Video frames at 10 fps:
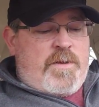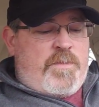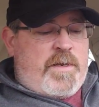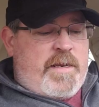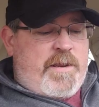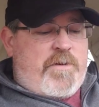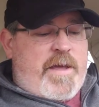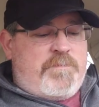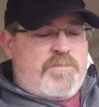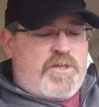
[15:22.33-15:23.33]
But
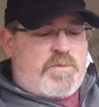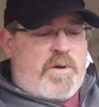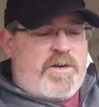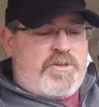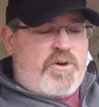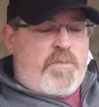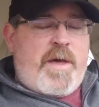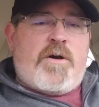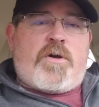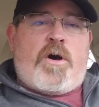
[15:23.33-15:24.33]
anyway, just wanted to do a
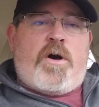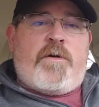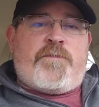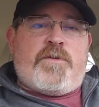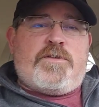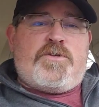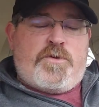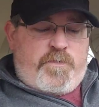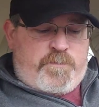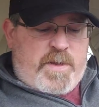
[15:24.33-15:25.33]
mail call for the 2